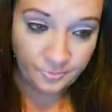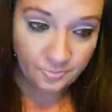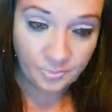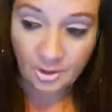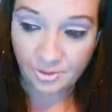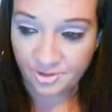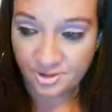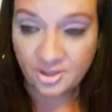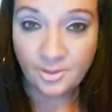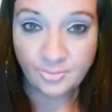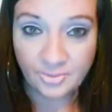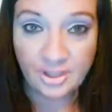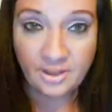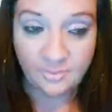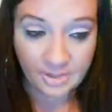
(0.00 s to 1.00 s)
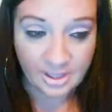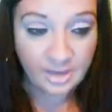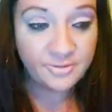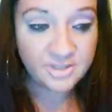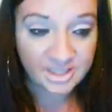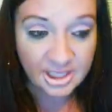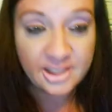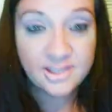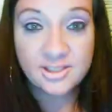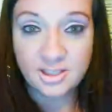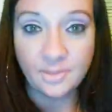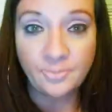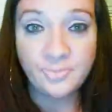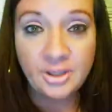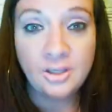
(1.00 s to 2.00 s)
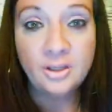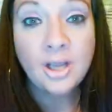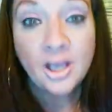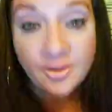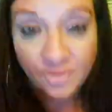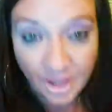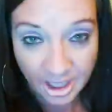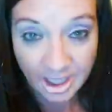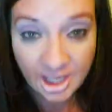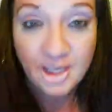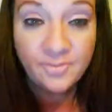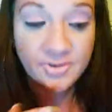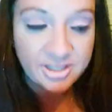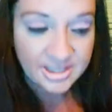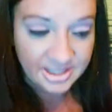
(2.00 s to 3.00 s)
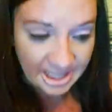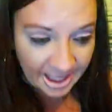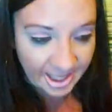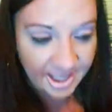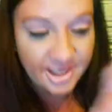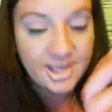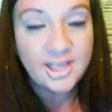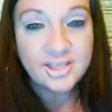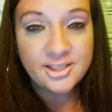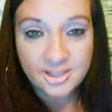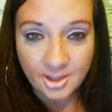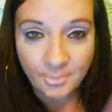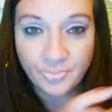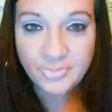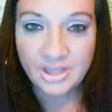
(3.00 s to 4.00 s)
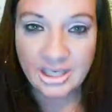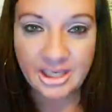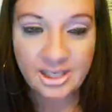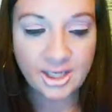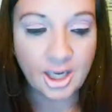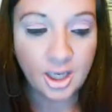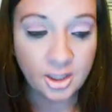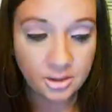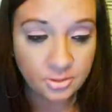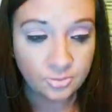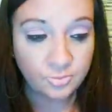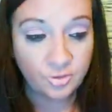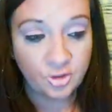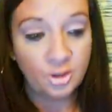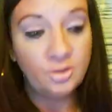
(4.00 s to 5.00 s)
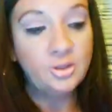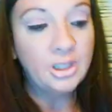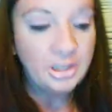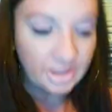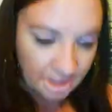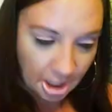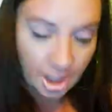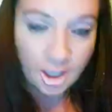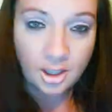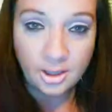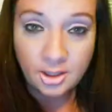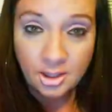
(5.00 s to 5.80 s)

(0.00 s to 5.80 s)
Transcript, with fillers: There's something. They've said something. They've said something to the law.